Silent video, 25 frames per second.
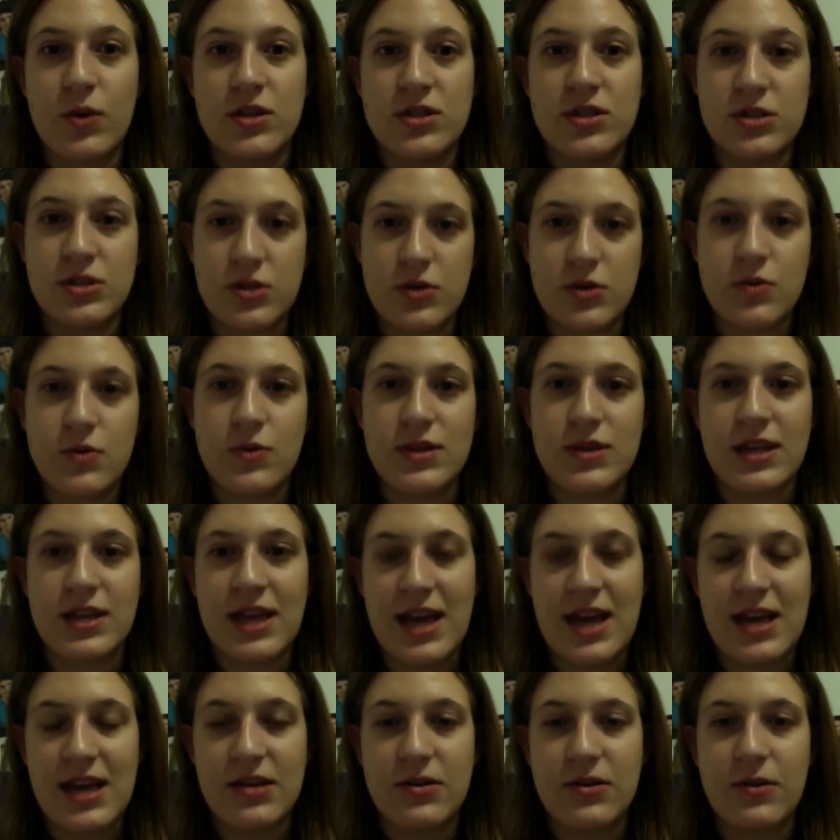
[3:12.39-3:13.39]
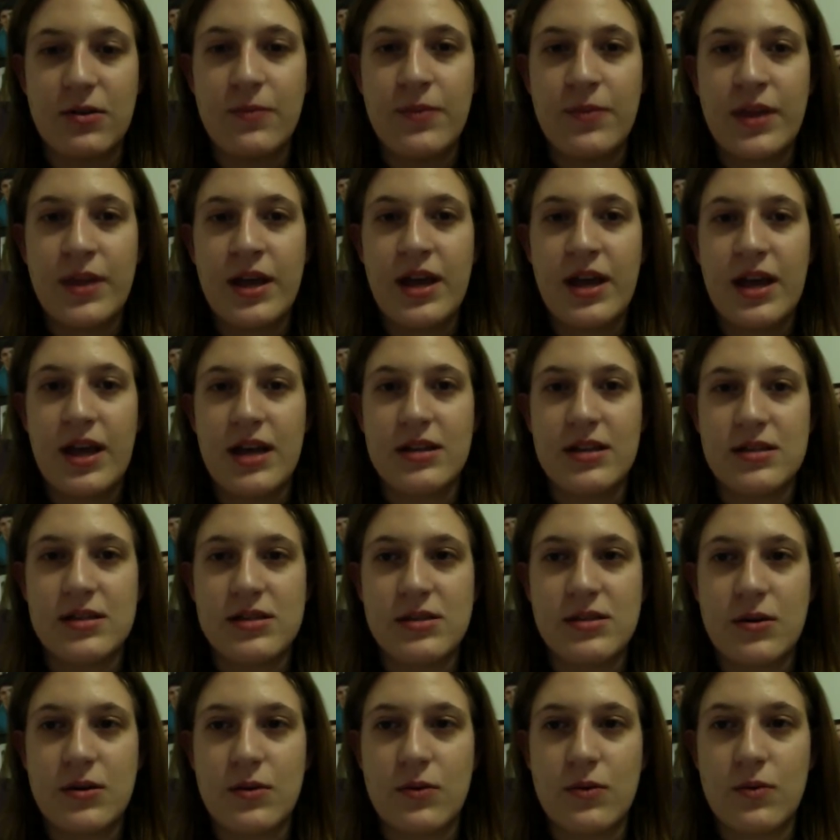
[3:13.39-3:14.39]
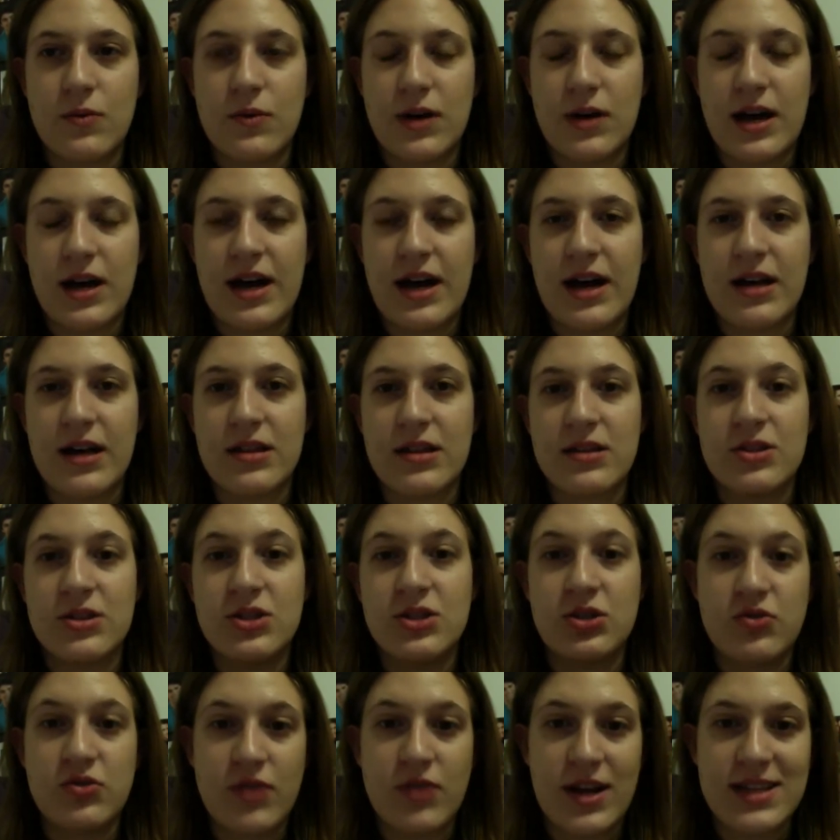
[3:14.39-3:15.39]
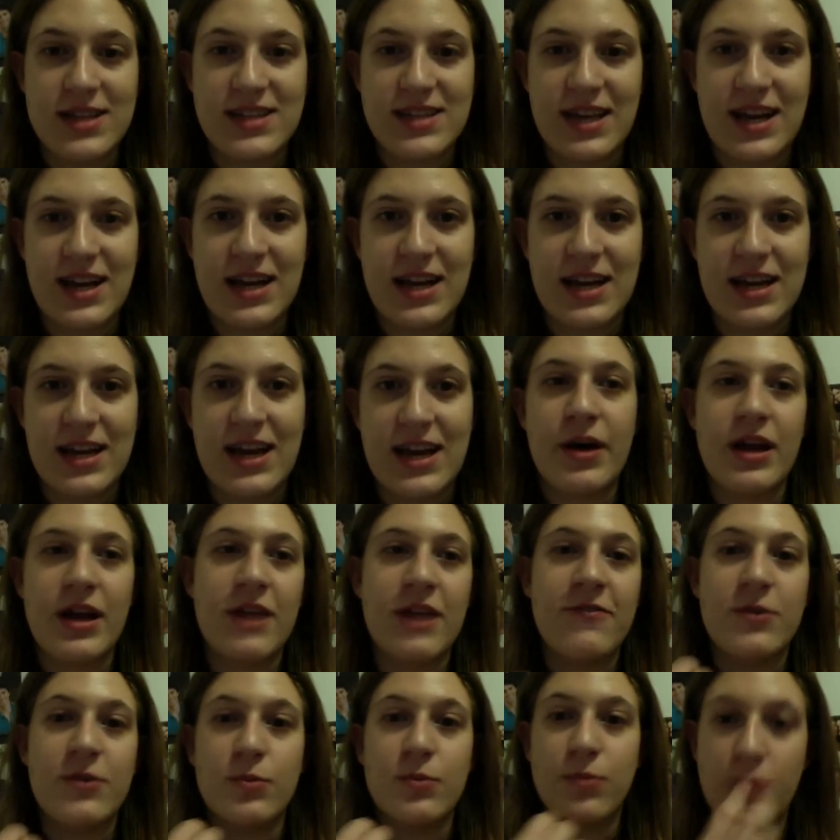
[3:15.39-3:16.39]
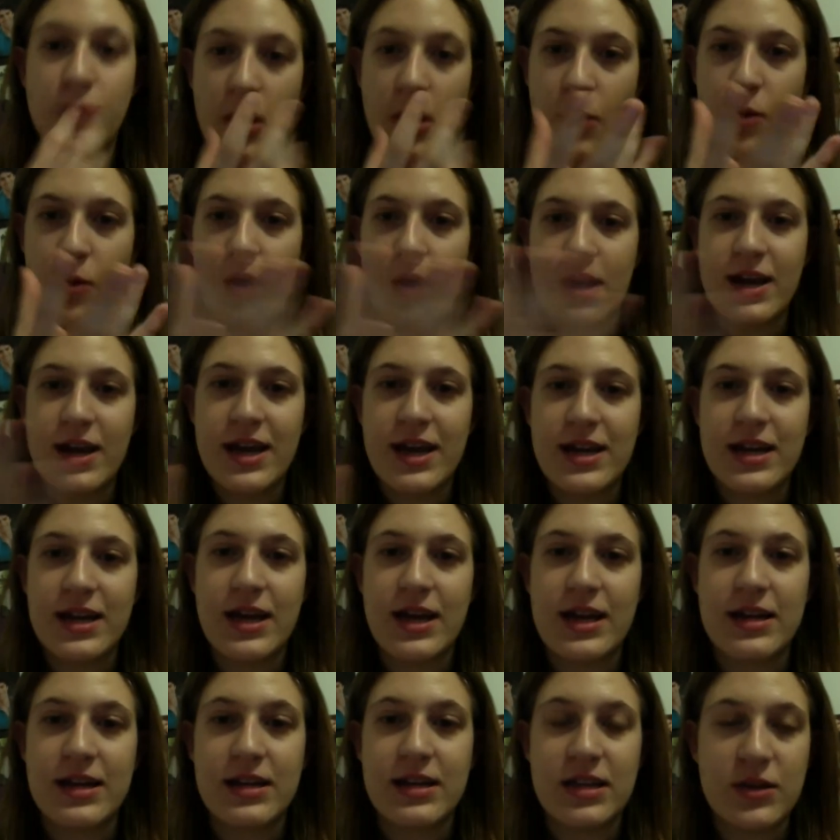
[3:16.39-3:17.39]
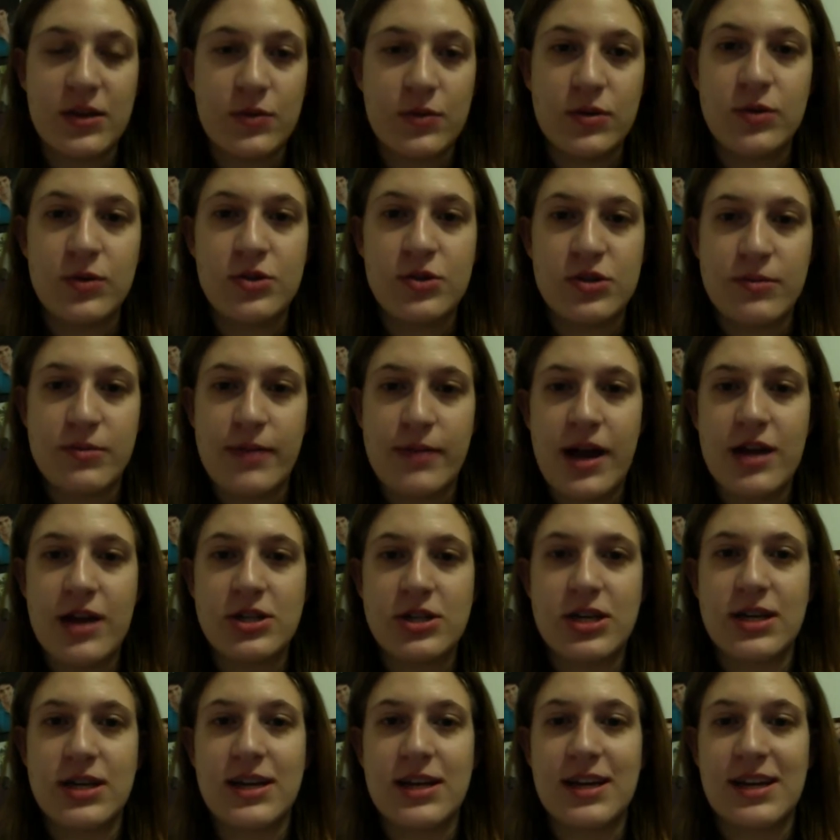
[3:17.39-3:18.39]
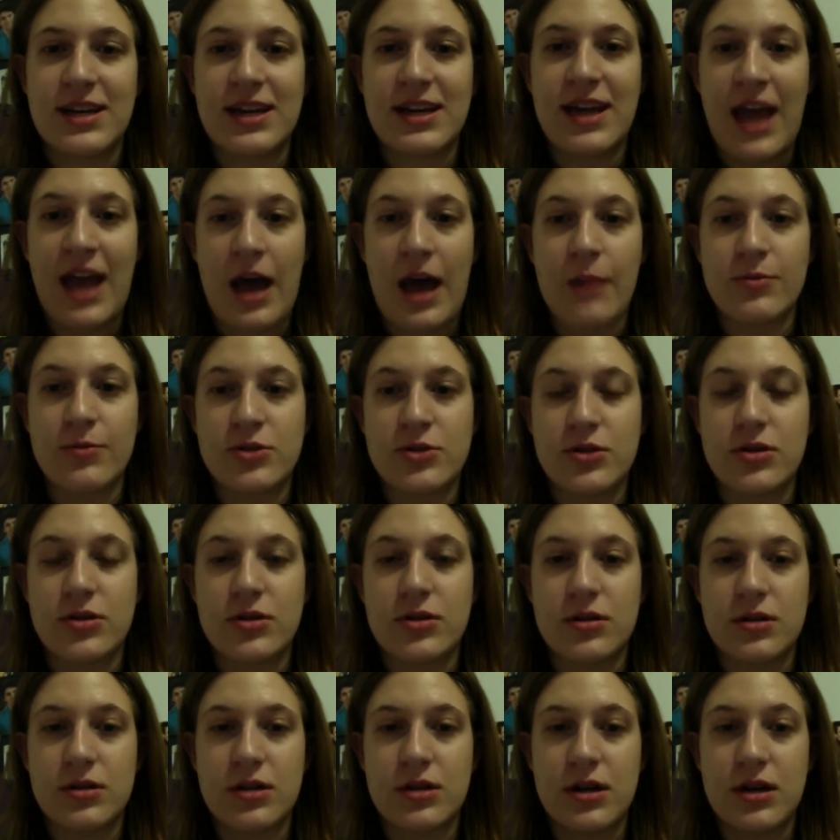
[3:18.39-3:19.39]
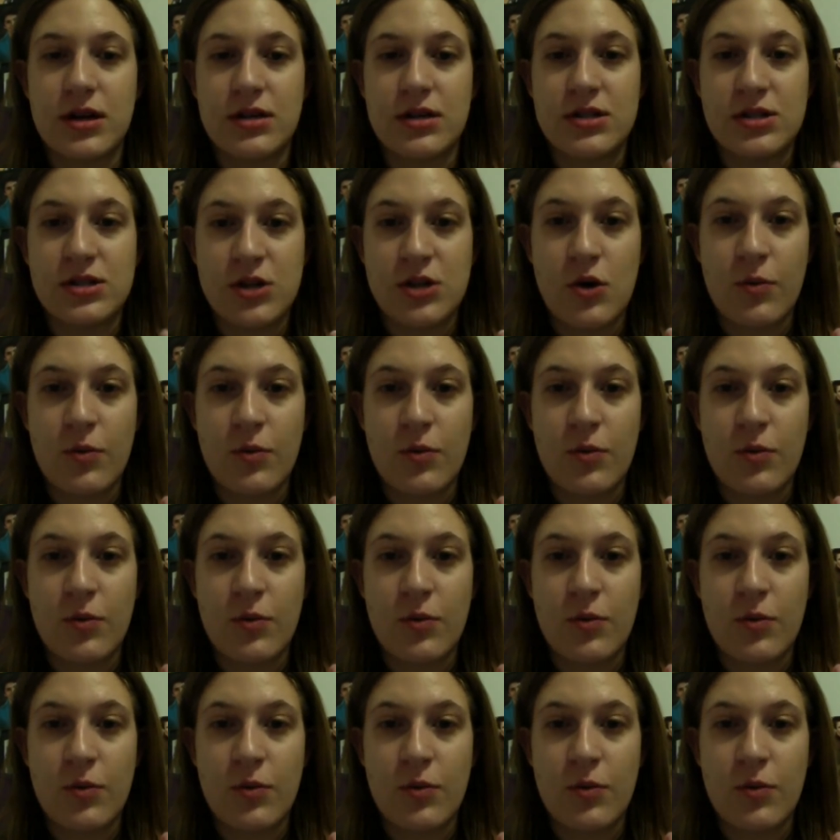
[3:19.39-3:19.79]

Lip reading: to do with the candle, and so she translated it, and if you blow on it and you use your magic, it can capture snow